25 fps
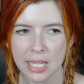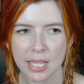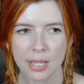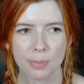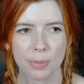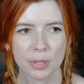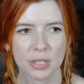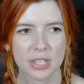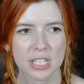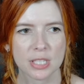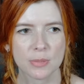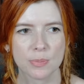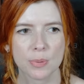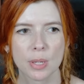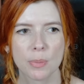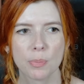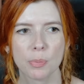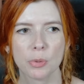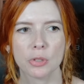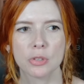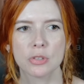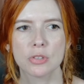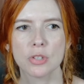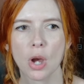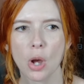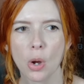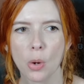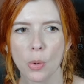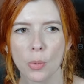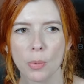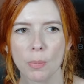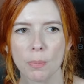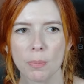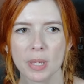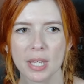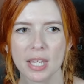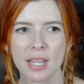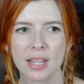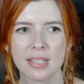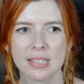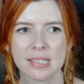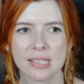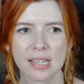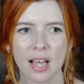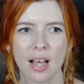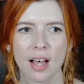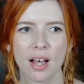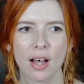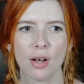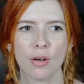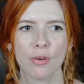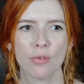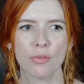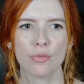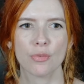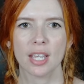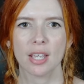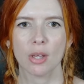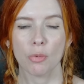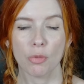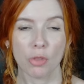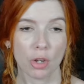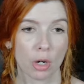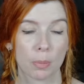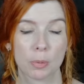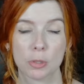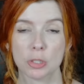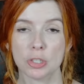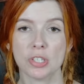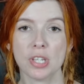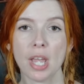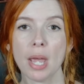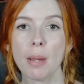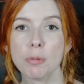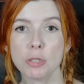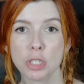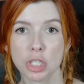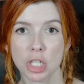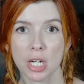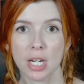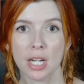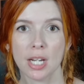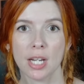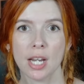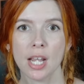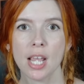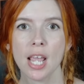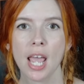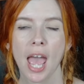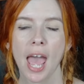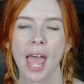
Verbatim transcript: but these people don't because of their perception.